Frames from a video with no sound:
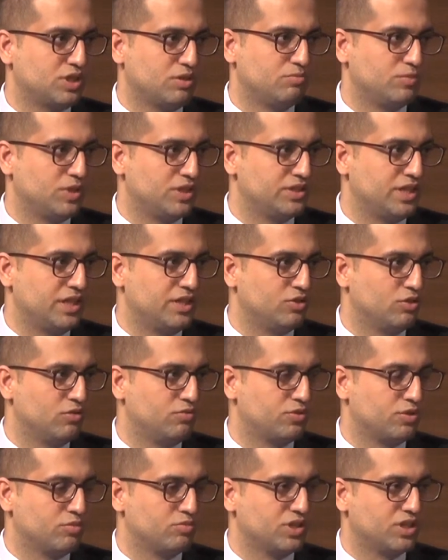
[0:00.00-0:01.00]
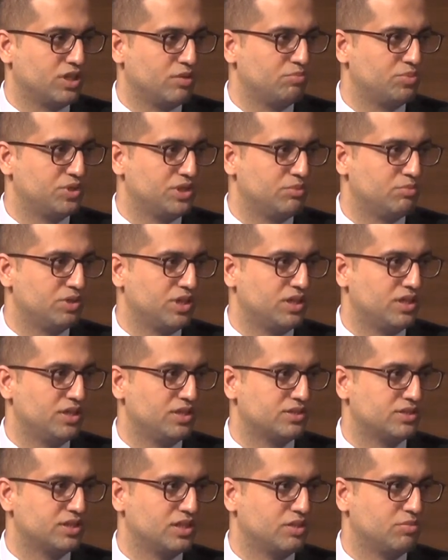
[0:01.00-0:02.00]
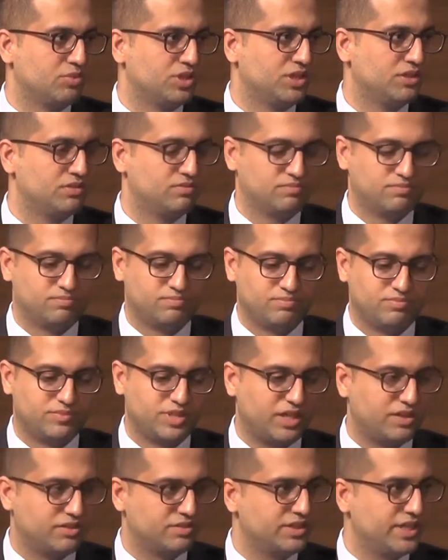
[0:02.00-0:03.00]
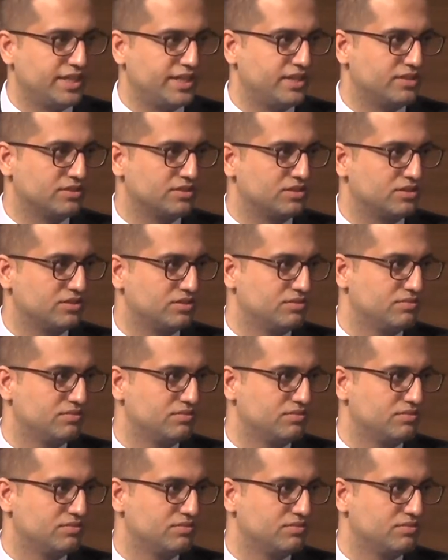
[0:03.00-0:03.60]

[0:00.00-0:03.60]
someone they know from the company, but it's gonna be there, dead end.